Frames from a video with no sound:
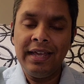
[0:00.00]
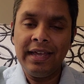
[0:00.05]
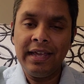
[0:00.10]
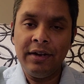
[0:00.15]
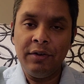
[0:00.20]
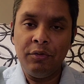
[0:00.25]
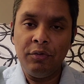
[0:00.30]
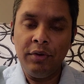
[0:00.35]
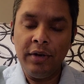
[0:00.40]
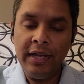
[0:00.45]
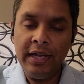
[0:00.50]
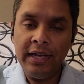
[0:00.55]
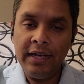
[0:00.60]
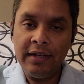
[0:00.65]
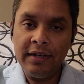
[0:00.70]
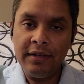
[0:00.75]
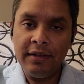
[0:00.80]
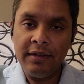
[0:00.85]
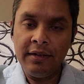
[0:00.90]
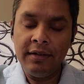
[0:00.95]
can
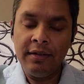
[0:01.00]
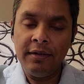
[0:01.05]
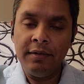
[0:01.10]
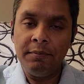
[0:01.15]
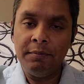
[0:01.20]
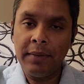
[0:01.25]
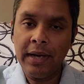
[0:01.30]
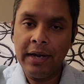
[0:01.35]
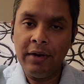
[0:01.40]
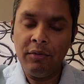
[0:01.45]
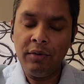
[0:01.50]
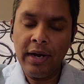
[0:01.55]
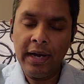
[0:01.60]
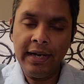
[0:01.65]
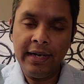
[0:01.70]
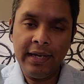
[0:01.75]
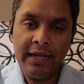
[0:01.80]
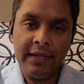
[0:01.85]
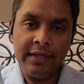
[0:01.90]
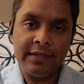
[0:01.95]
read my
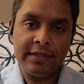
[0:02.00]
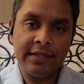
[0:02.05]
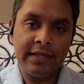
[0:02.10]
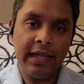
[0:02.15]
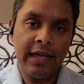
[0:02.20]
writings,